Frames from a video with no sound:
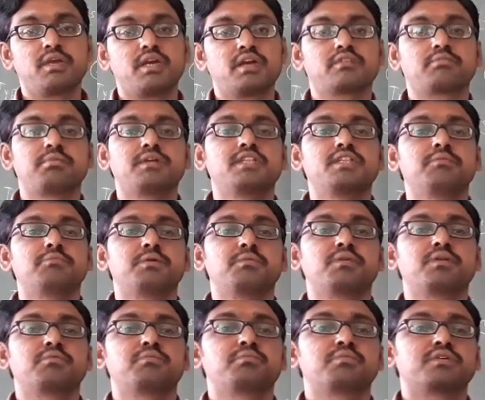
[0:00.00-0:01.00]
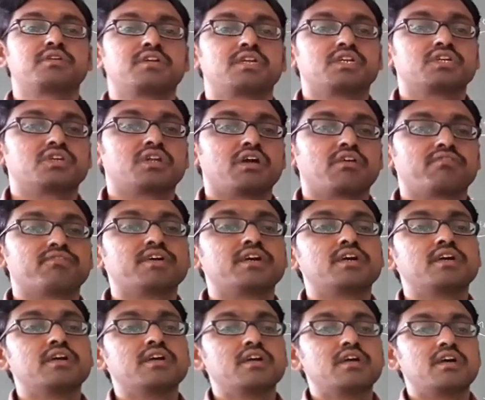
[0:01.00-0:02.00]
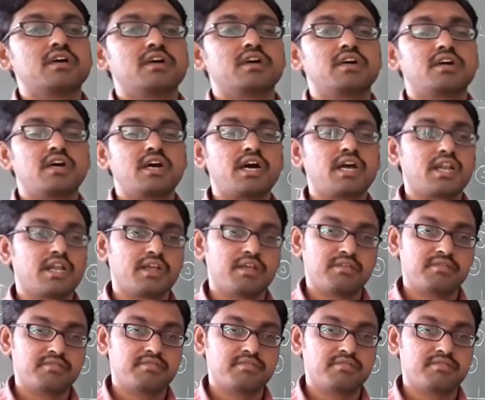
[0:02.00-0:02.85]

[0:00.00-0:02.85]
Explain the memory representation of array.